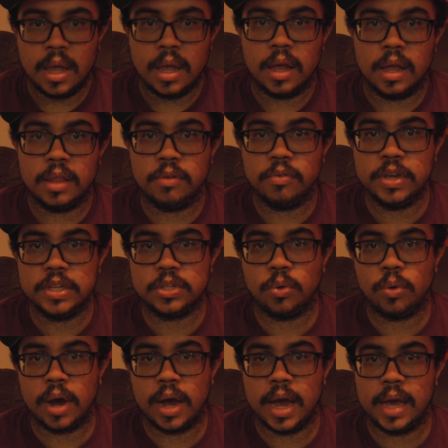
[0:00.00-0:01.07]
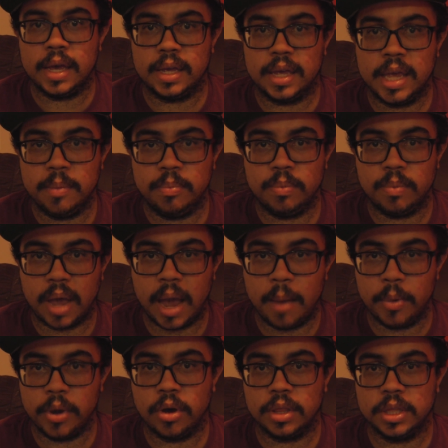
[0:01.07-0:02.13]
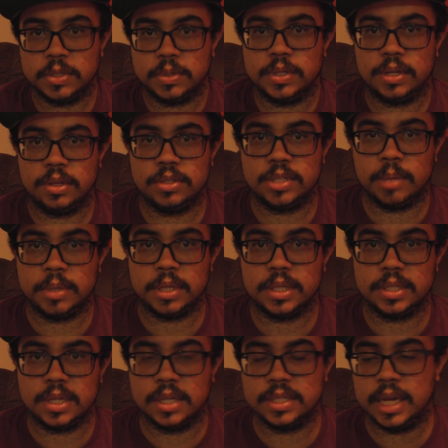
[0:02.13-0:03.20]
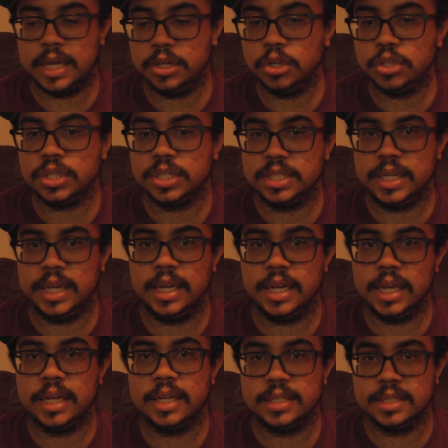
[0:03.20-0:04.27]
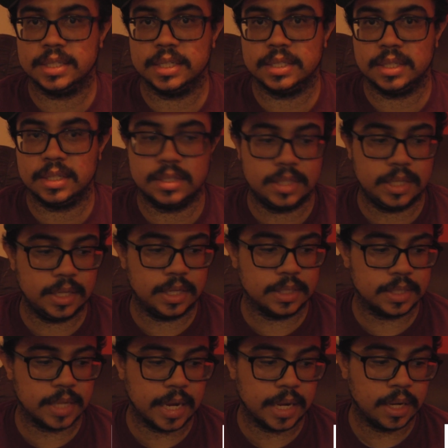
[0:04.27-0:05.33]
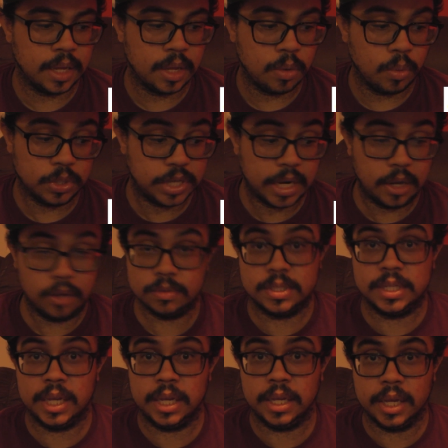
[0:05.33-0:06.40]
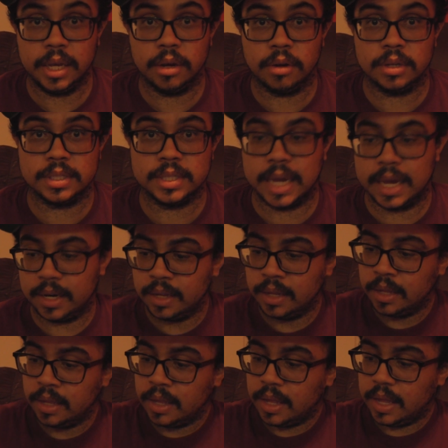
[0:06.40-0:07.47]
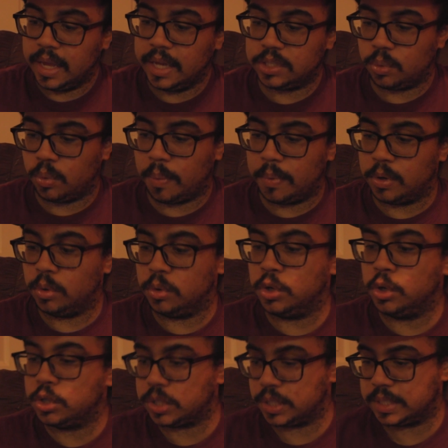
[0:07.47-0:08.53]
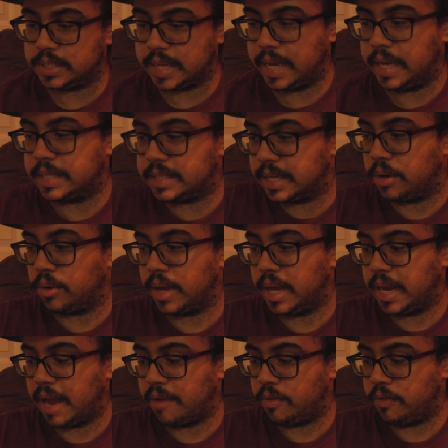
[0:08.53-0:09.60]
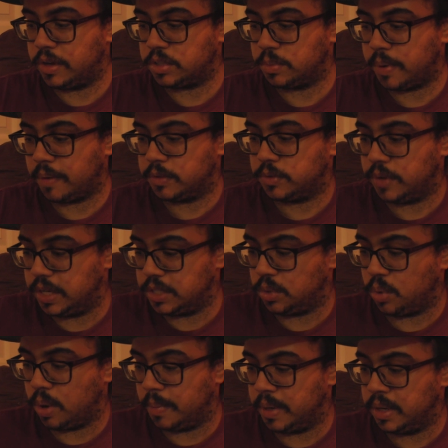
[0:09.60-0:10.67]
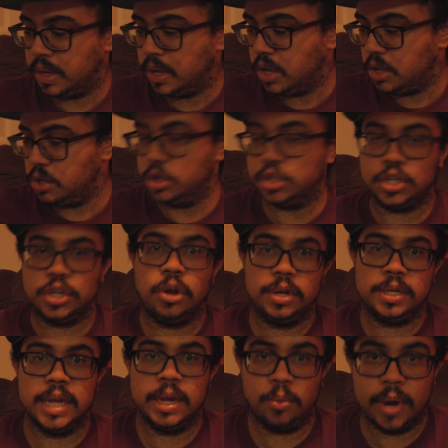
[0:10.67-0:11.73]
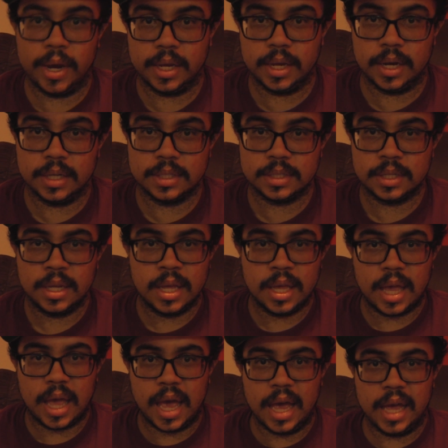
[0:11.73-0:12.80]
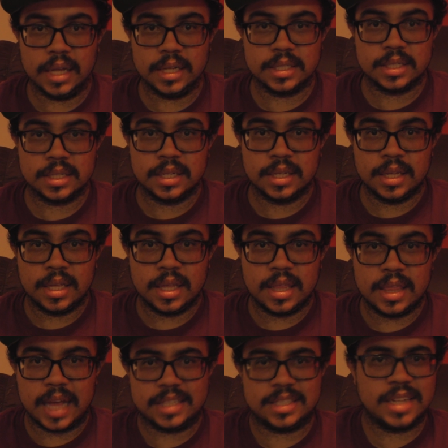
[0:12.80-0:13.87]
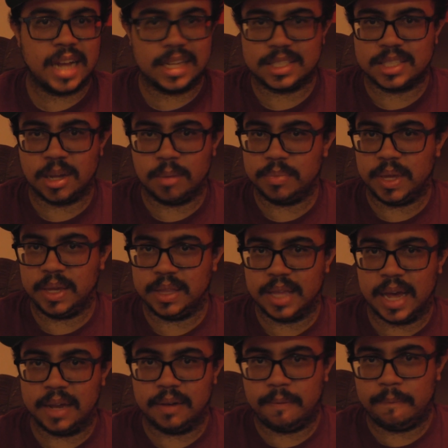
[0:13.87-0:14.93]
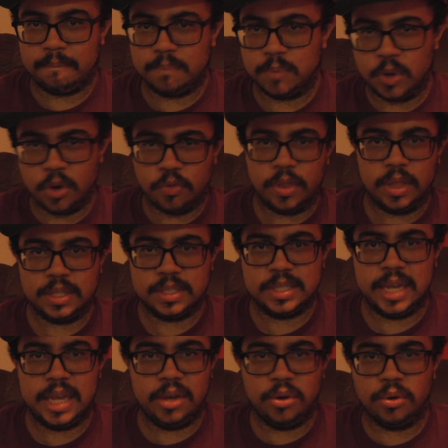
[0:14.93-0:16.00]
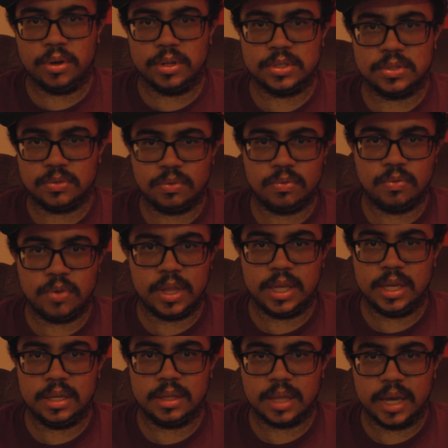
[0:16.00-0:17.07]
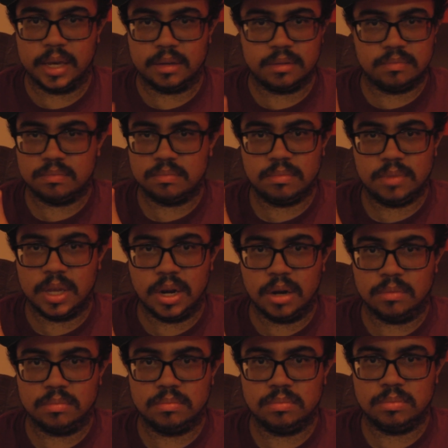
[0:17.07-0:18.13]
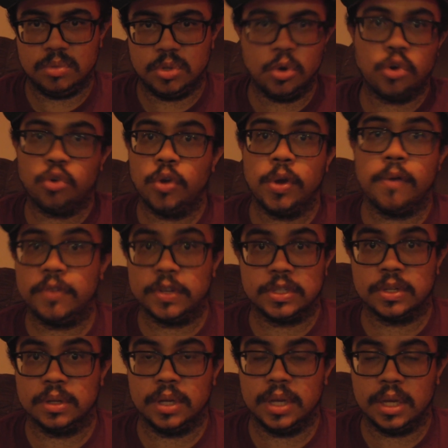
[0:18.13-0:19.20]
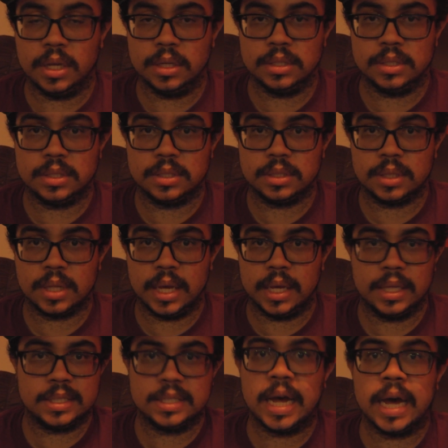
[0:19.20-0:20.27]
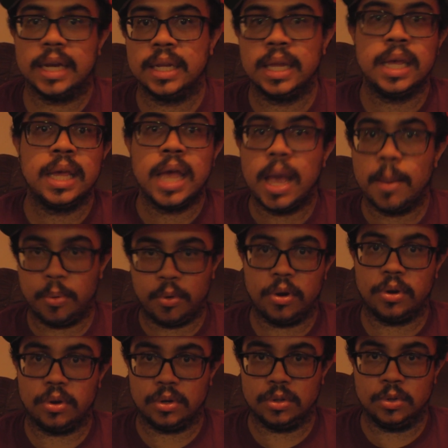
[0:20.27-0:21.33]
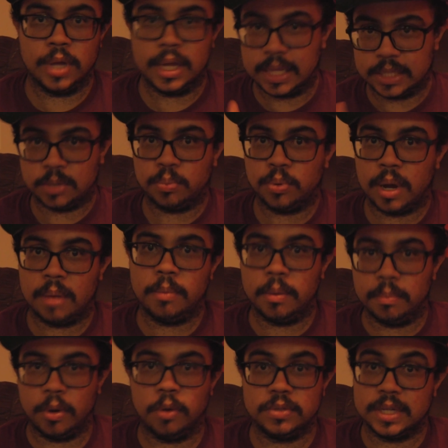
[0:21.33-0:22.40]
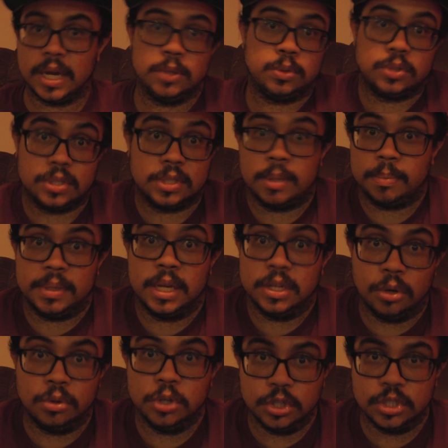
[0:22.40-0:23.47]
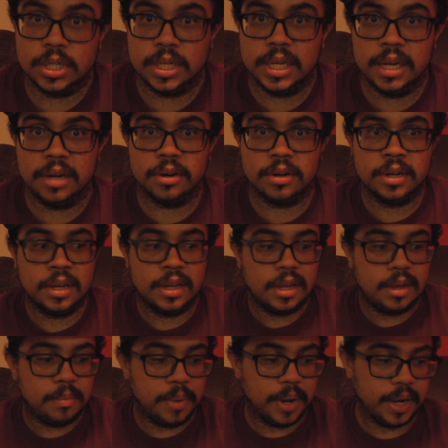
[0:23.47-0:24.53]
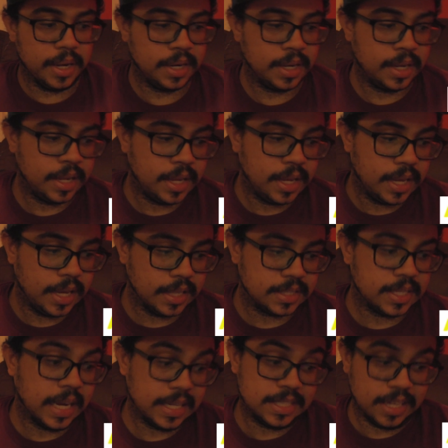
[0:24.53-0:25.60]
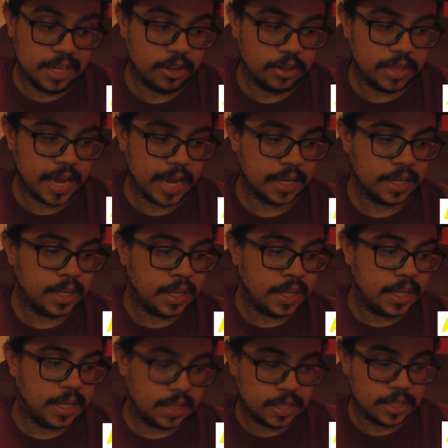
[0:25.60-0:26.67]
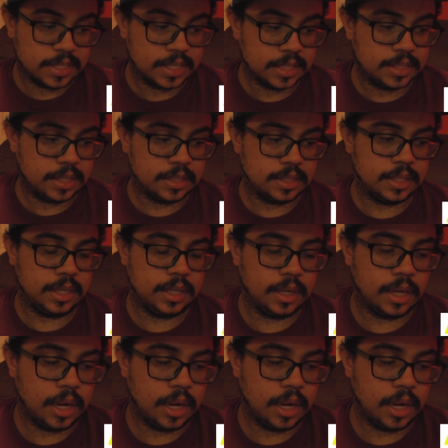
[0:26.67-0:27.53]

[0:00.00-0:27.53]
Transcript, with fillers: And the reason why I keep hammering on this particular subject is because I usually see an inconsistency, is that, which I don't see here, is that Asian women who usually say it's not okay to have a racial preference for Asian women usually only date white guys. And that's not something that you're really seeing, or is really, like, you know, you agree with, is like, it's not hypocritical to do that. That's a problem on both sides, which is something I don't usually hear, but it's nice to hear that consistency.